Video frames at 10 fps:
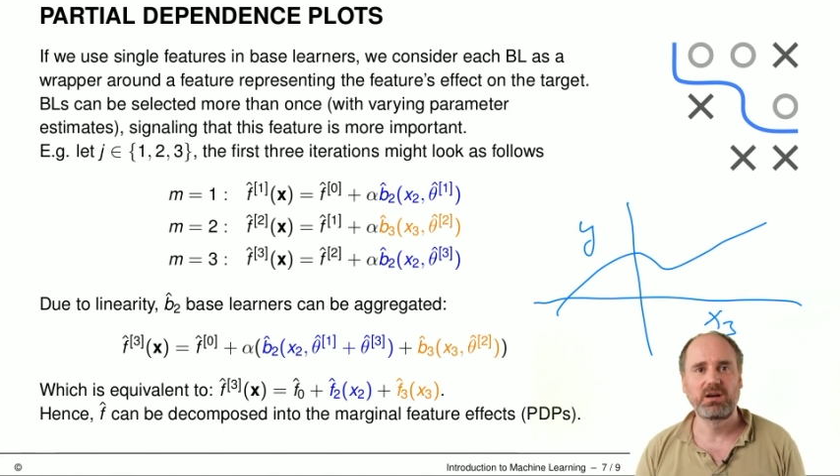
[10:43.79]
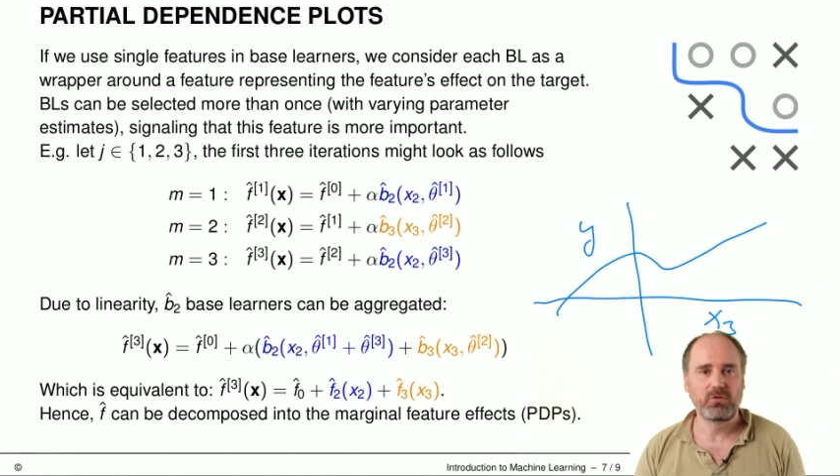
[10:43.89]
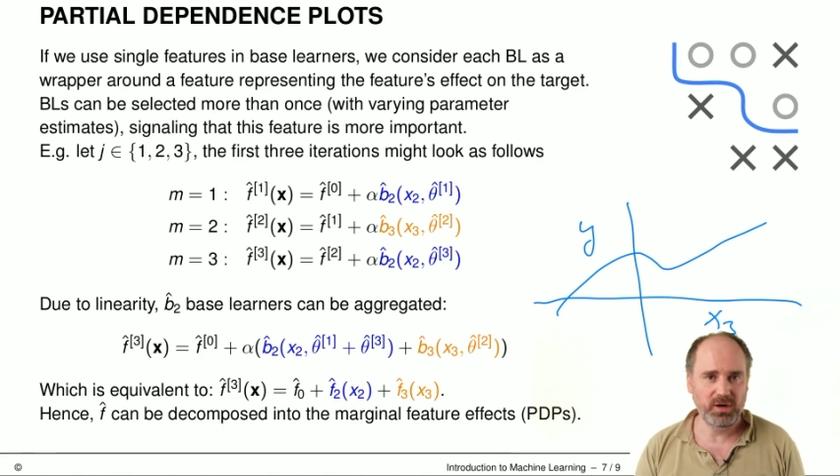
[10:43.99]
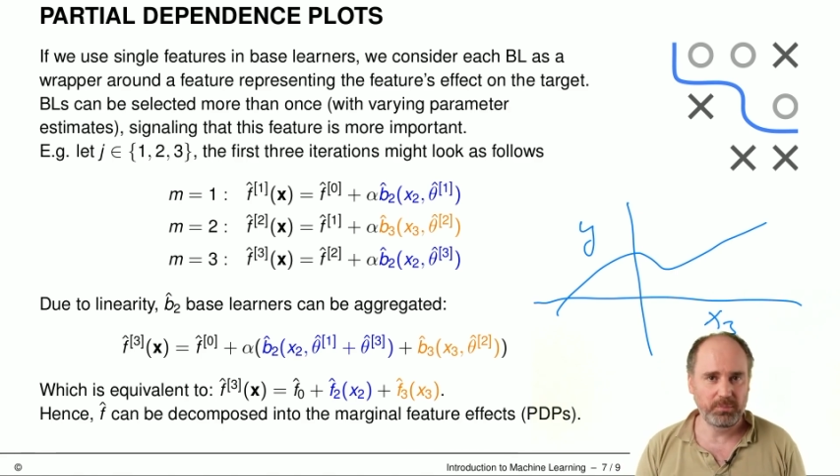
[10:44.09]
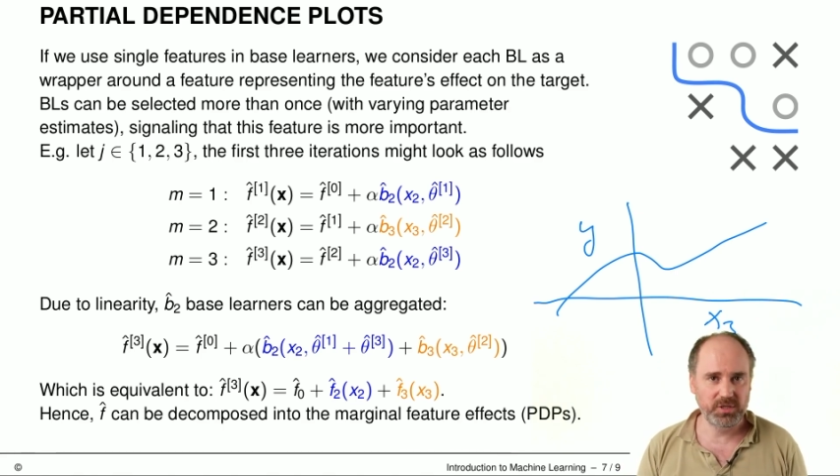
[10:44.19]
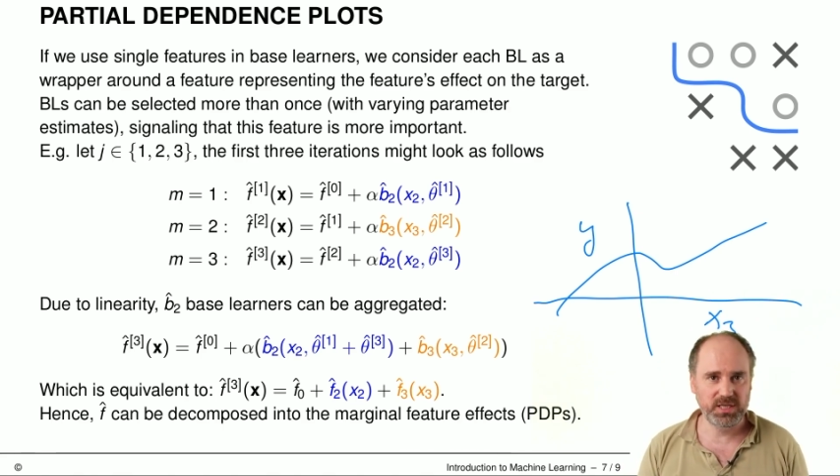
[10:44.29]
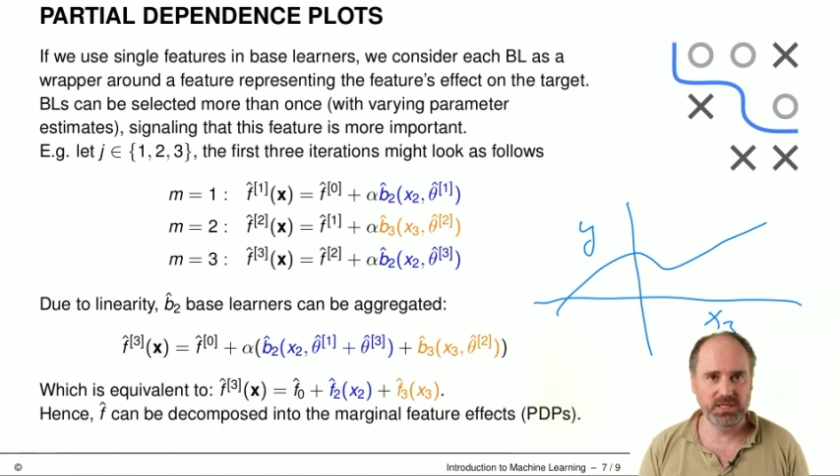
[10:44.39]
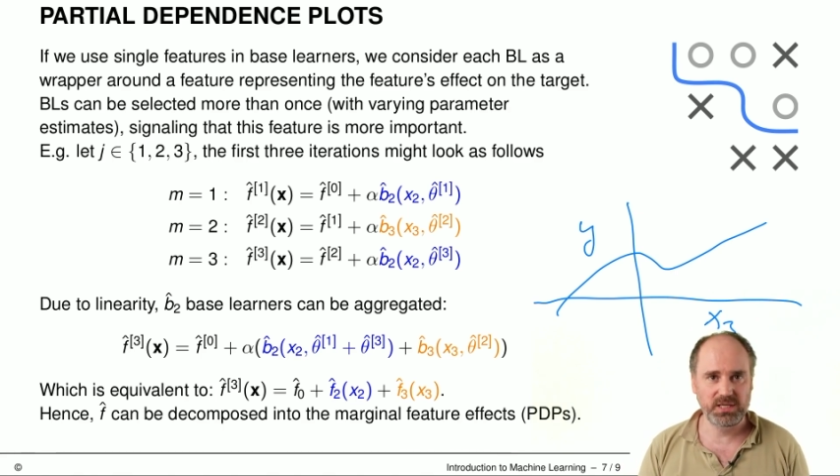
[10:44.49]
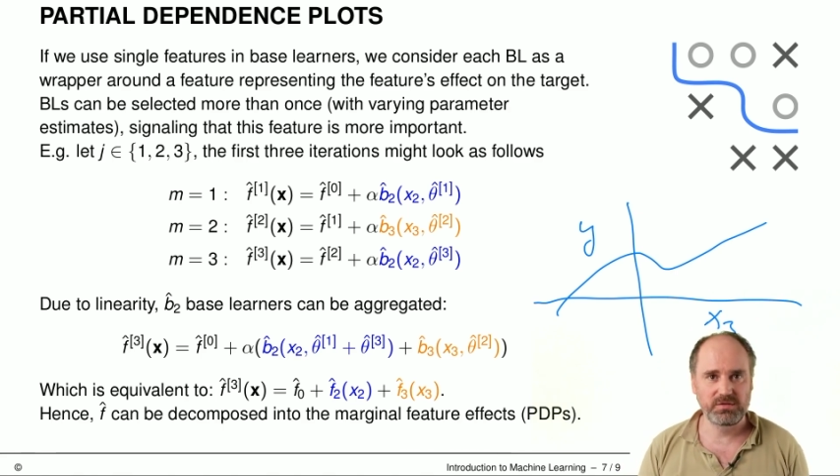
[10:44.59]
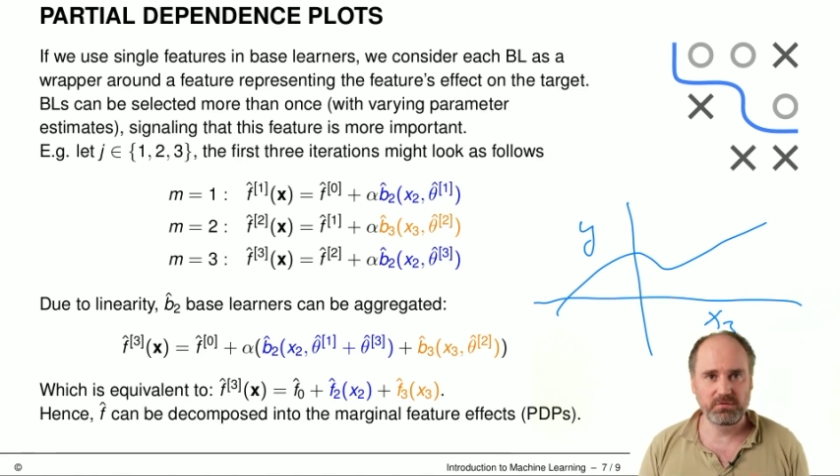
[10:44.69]

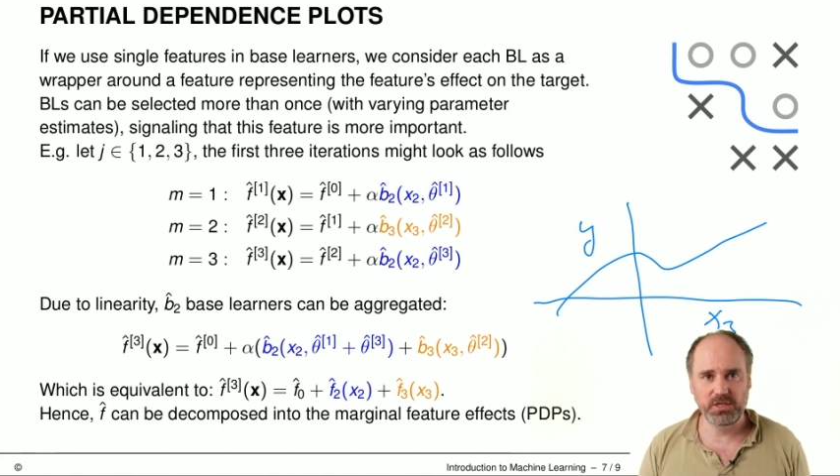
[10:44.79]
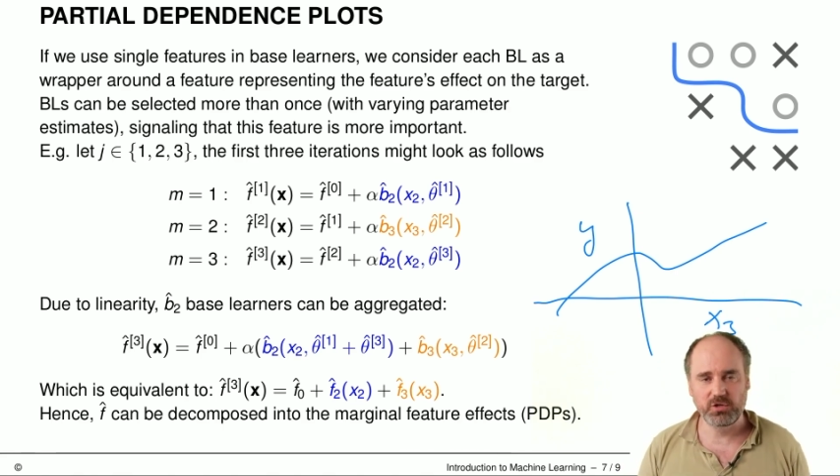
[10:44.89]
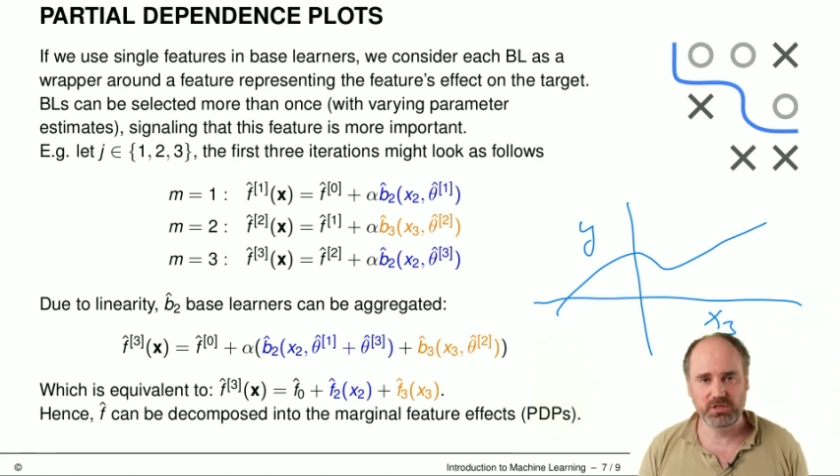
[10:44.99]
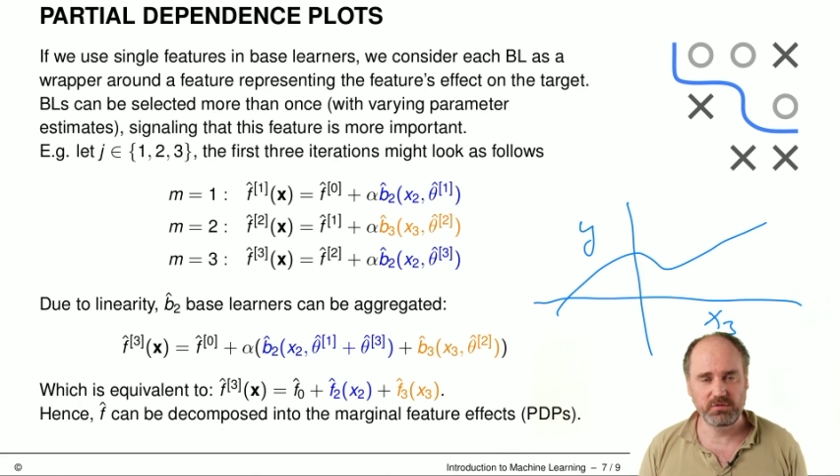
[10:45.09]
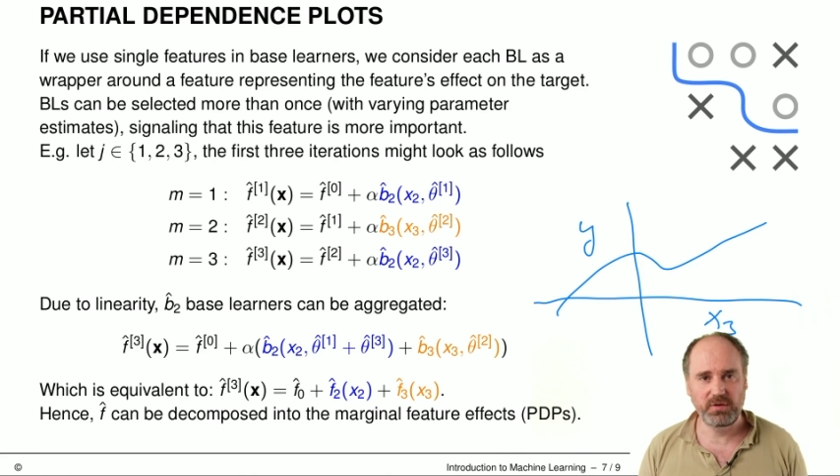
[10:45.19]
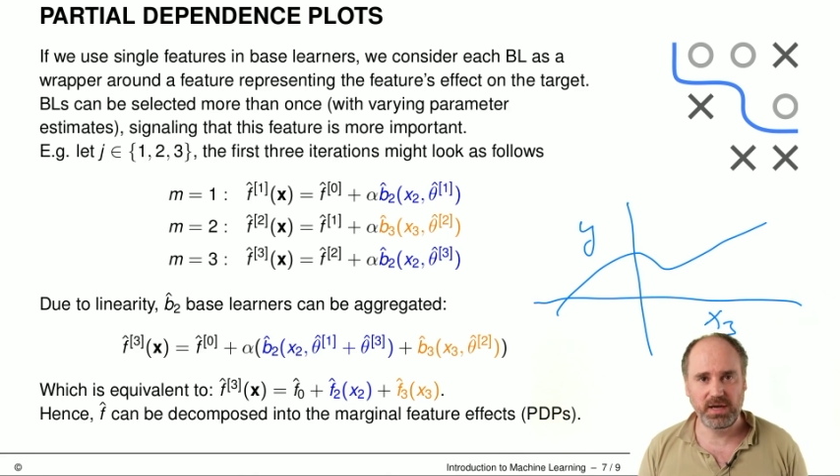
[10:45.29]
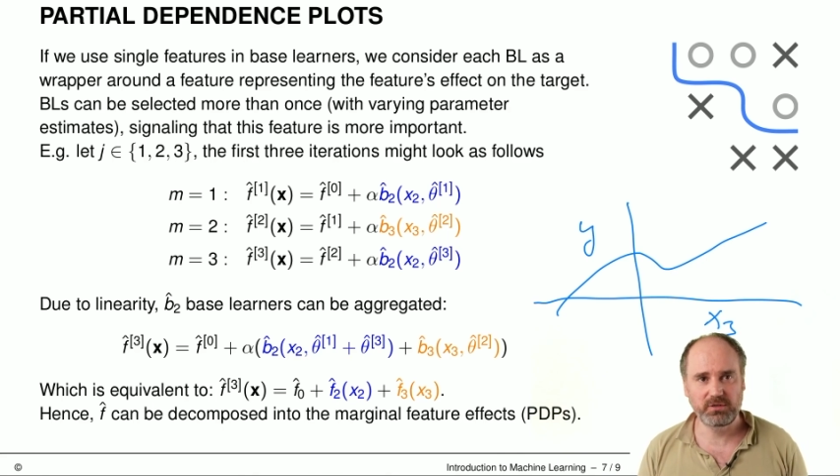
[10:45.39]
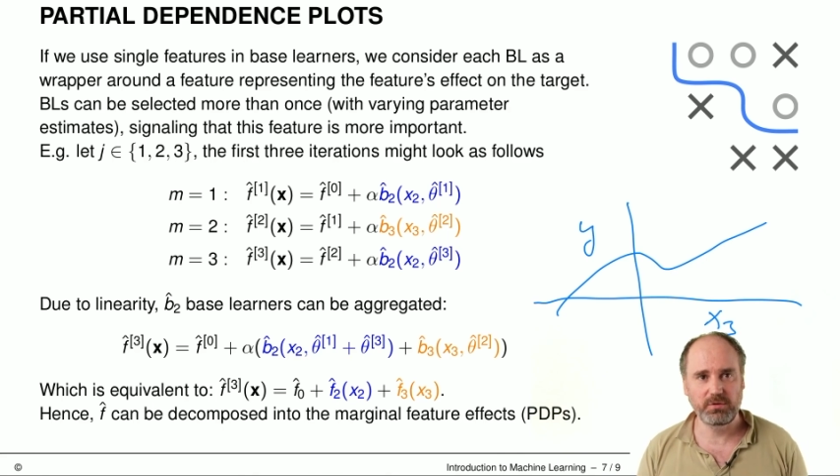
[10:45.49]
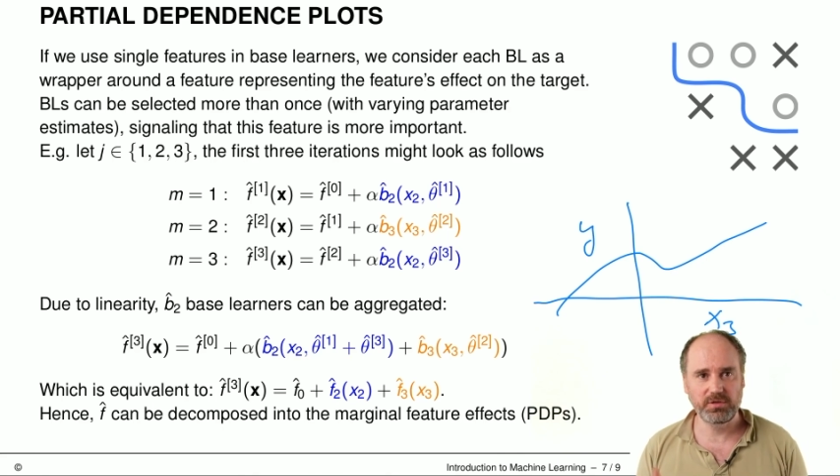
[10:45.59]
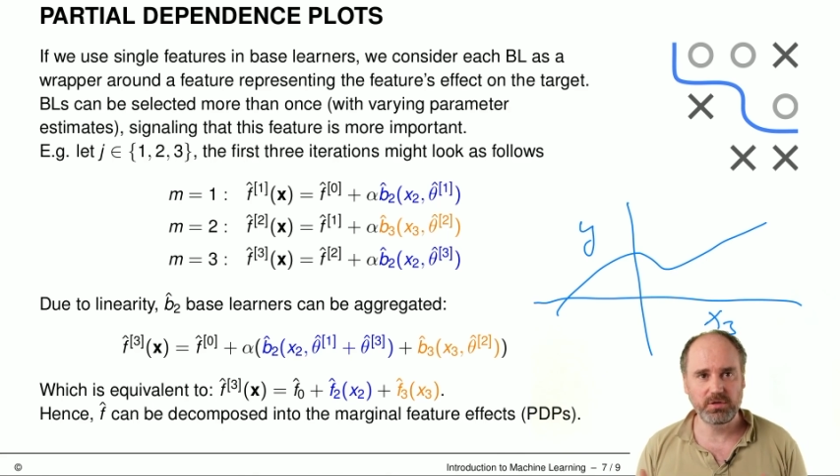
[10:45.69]
representing the feature's effect
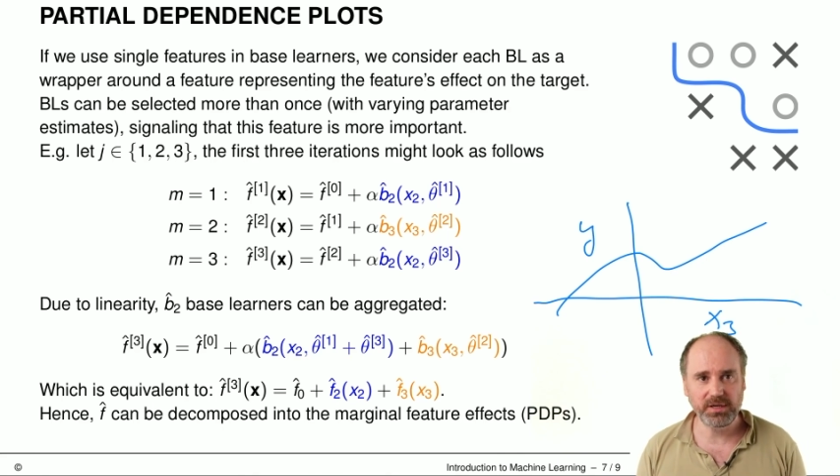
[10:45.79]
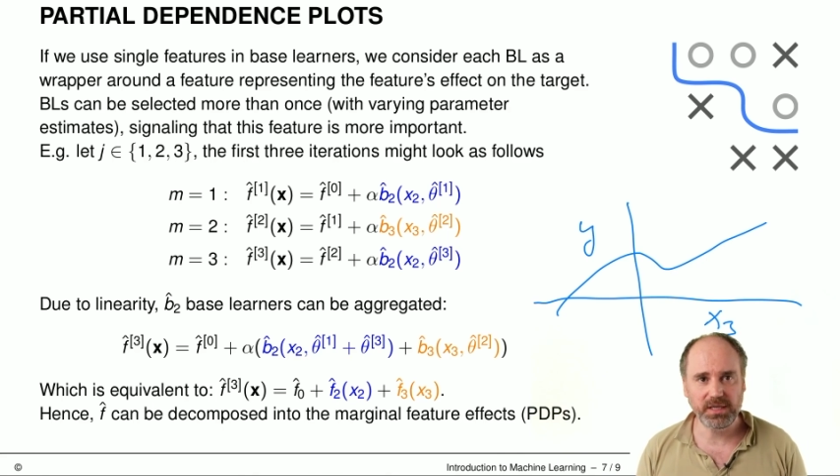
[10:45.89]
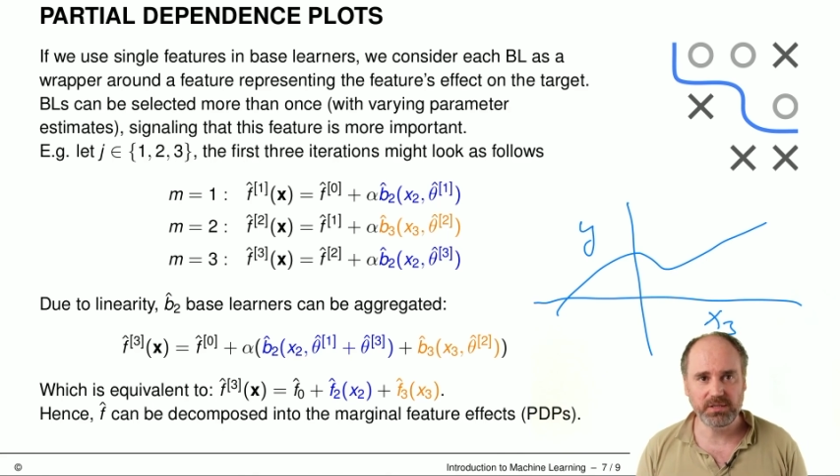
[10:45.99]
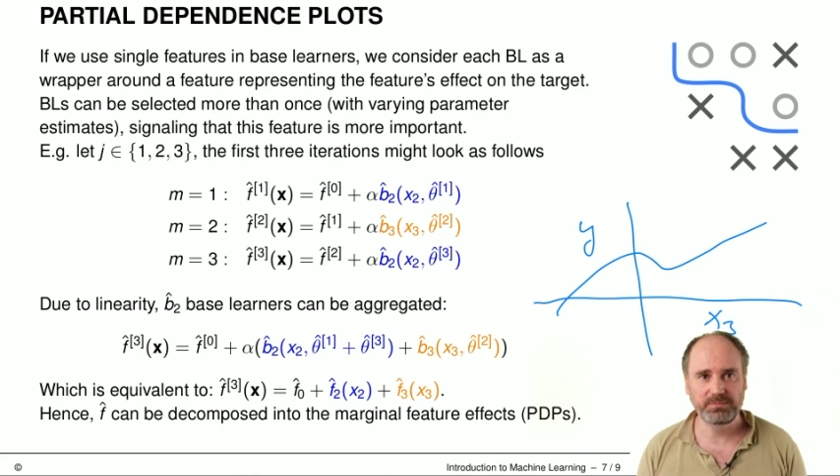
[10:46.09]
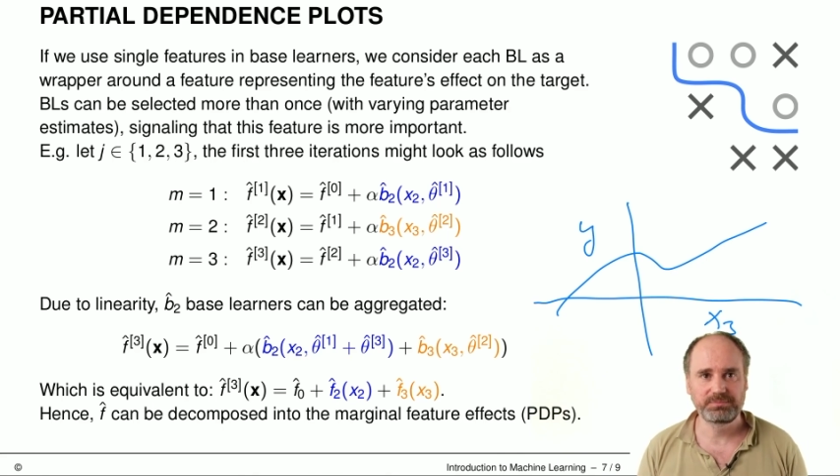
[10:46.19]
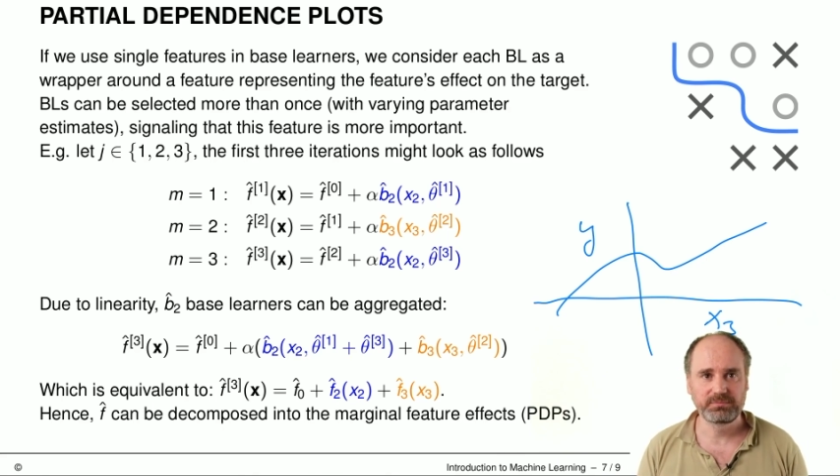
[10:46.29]
on the target.